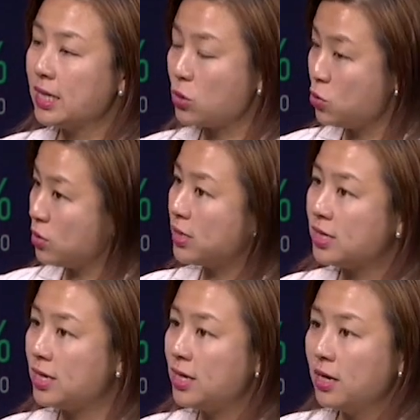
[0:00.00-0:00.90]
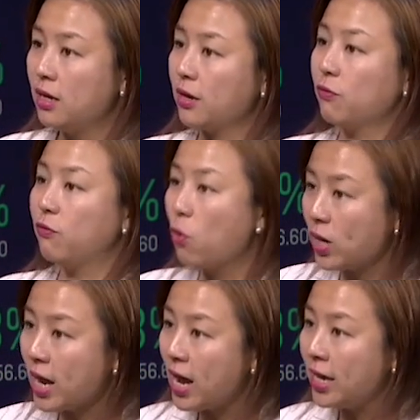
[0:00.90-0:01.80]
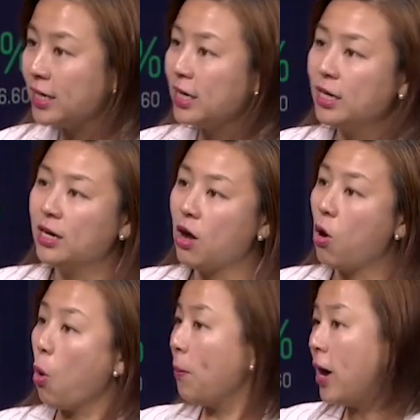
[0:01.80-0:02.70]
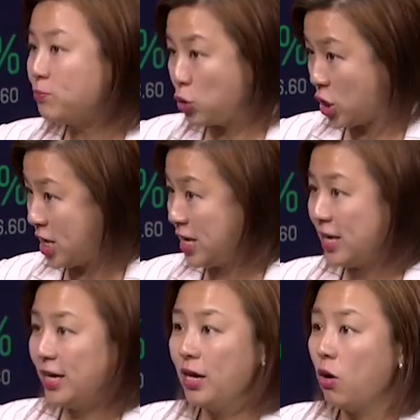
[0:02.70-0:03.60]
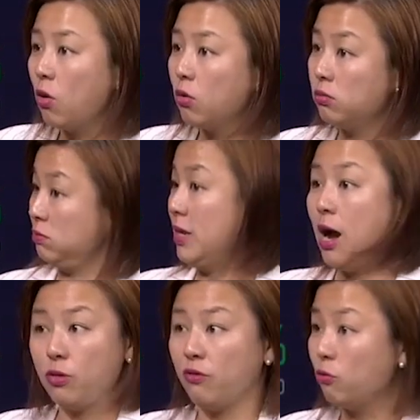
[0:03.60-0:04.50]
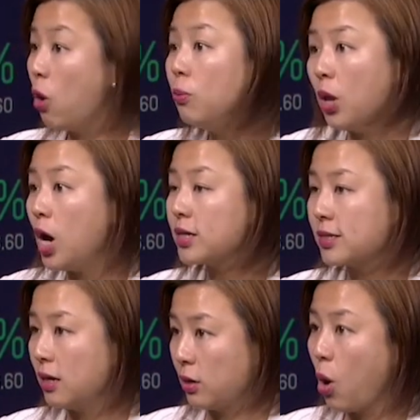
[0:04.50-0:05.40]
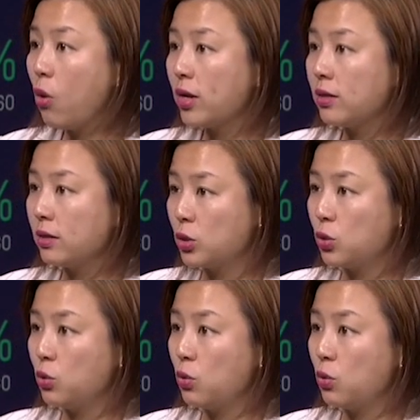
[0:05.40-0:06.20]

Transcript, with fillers: that you see like Fortnite uh, or PUBG or now even Roblox yeah. going to